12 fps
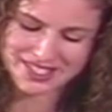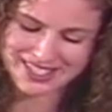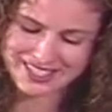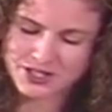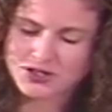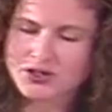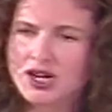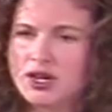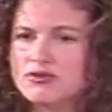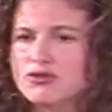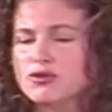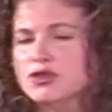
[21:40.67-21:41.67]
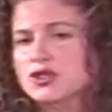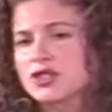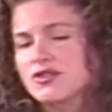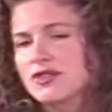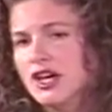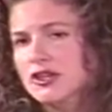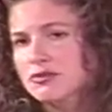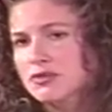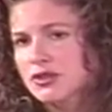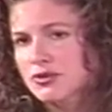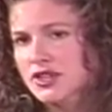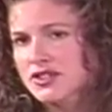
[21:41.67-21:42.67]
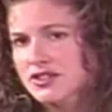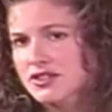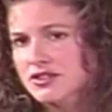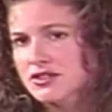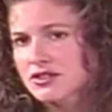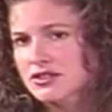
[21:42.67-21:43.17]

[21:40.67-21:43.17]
any crime for which you have not been arrested?